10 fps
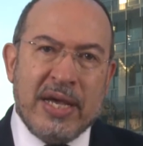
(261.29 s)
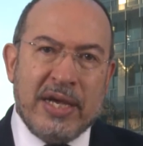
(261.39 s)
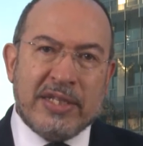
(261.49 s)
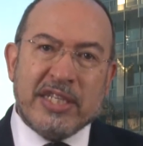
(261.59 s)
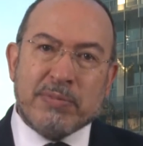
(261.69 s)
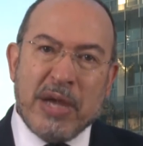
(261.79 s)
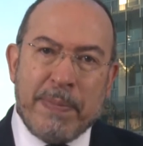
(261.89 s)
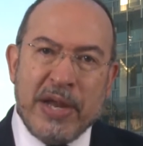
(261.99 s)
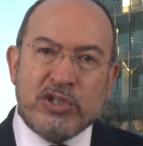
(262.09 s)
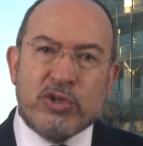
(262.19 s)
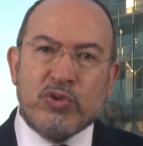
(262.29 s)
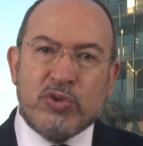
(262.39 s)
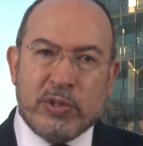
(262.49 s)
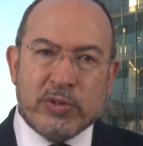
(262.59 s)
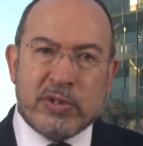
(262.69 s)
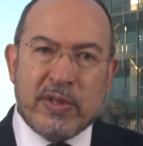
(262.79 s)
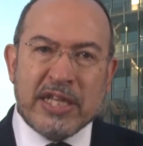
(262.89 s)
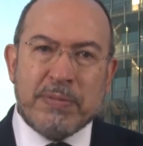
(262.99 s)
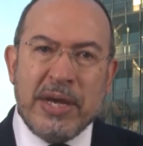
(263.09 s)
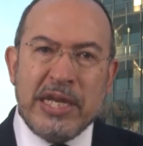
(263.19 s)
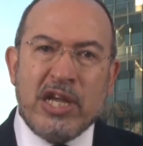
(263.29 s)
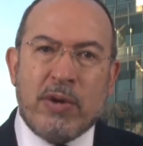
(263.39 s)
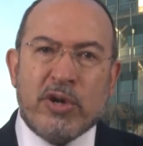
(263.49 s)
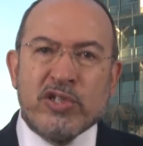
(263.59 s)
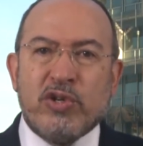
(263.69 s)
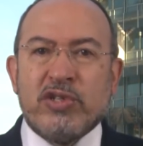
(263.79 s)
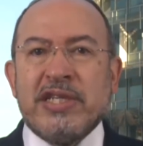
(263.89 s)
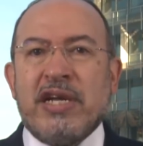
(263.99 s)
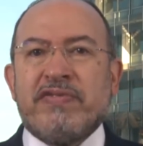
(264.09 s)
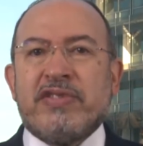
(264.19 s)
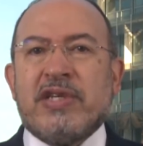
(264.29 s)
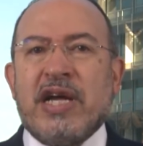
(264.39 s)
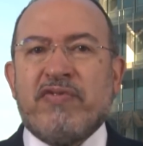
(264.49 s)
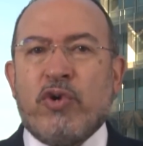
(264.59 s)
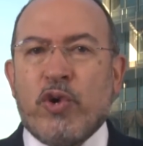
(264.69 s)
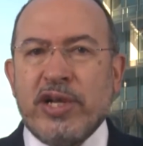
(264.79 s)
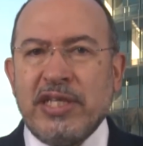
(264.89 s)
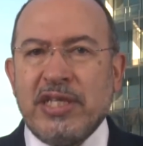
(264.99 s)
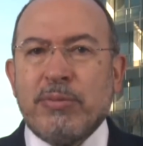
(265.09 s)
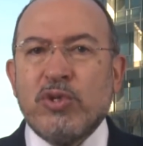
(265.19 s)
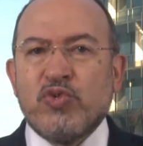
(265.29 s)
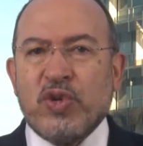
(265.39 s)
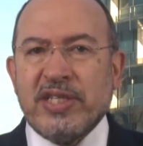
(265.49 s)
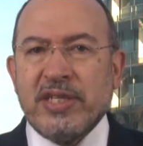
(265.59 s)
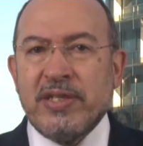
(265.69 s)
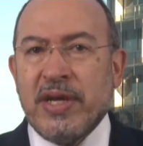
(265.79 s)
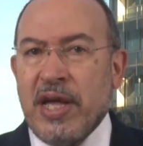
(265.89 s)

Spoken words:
It is my pleasure to note that many amongst yourselves have already demonstrated